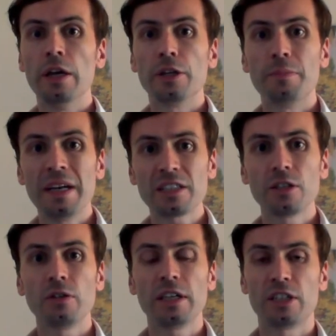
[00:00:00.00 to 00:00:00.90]
The best
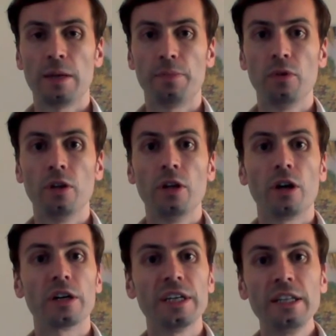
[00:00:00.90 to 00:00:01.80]
known example
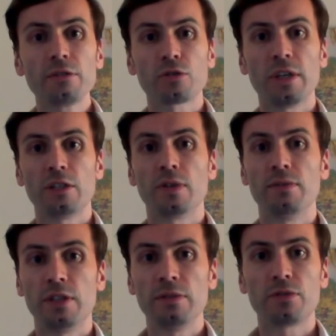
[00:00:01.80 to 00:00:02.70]
are interest rate
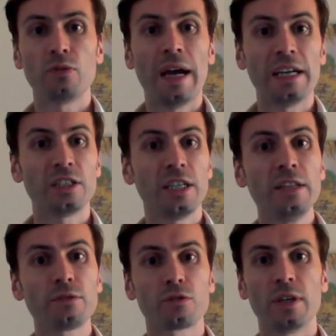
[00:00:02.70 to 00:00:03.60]
derivatives to hedge
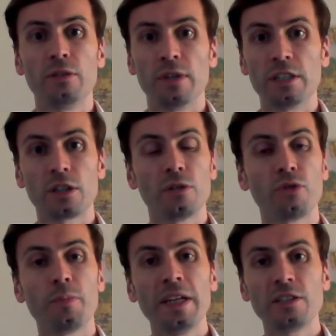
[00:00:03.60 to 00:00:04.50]
interest rate risk
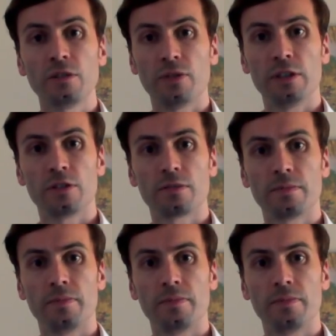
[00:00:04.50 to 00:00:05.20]
for pension funds.